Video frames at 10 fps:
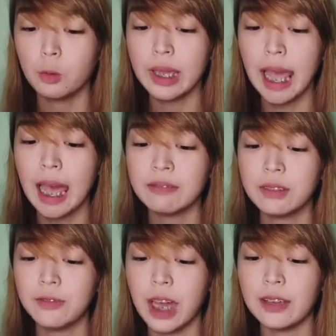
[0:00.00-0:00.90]
We have
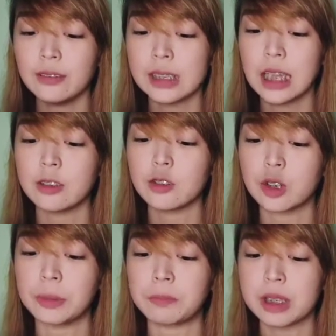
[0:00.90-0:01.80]
a 510
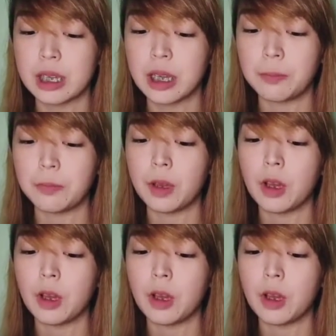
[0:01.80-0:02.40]
drip tip.